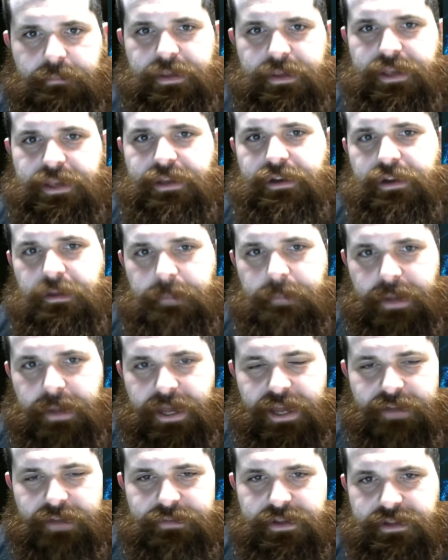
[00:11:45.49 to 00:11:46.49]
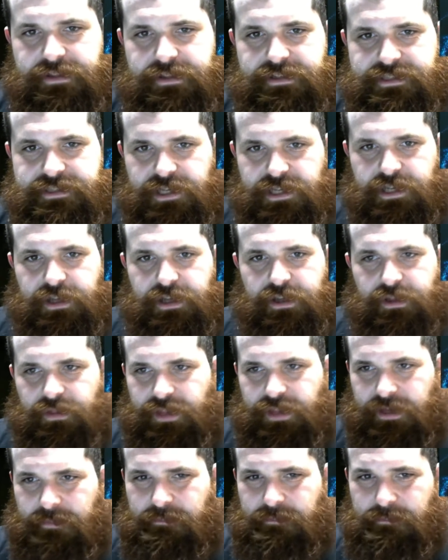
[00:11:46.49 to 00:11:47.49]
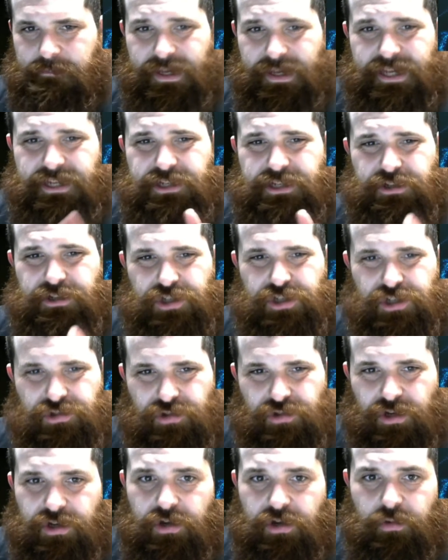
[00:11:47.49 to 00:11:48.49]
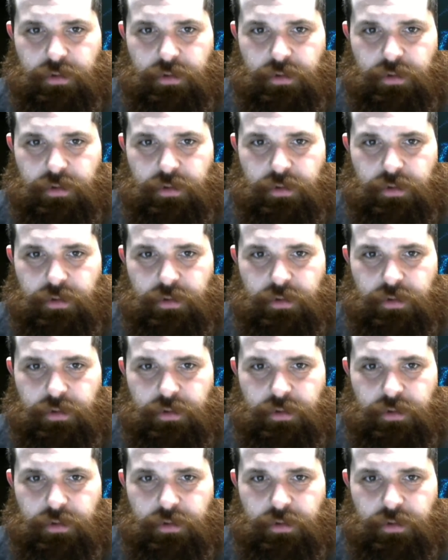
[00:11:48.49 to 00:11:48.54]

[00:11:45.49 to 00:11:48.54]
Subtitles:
He ended up having this like major struggle